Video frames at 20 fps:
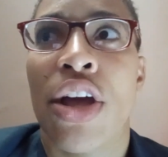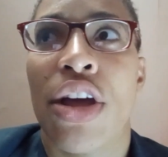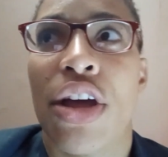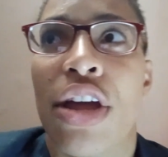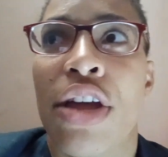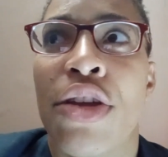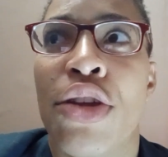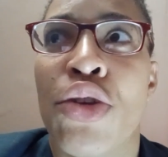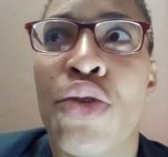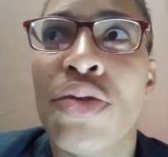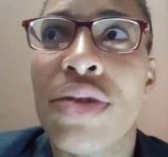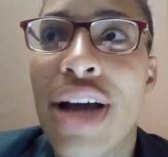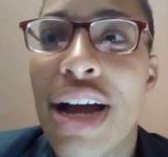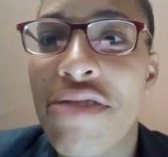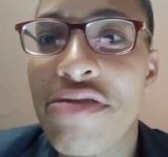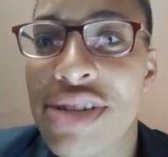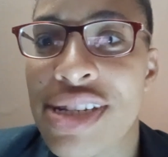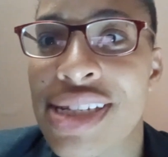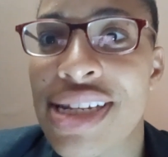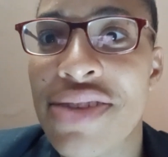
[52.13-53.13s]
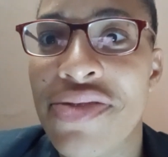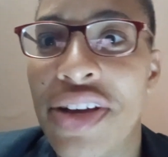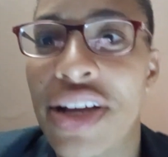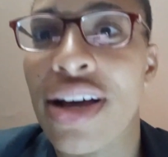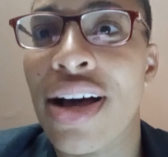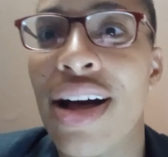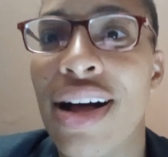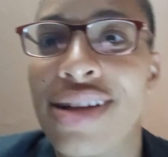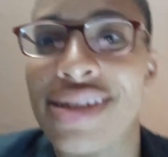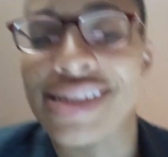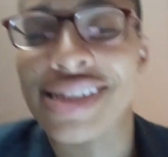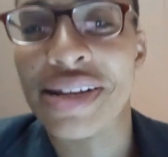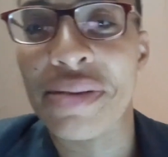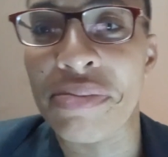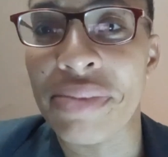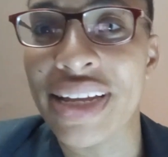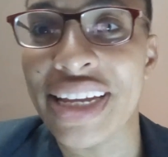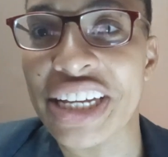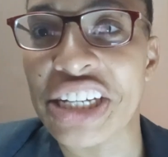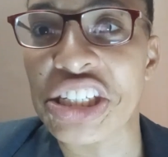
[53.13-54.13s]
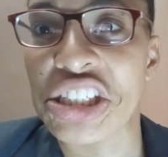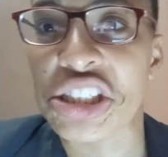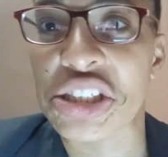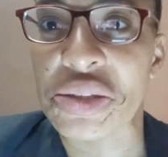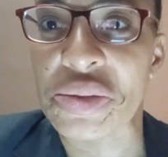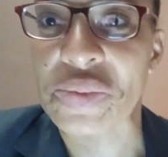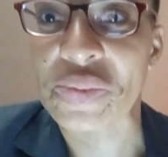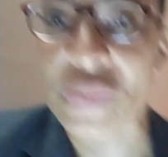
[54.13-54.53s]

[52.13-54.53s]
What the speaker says: you not receiving calls is a big issue.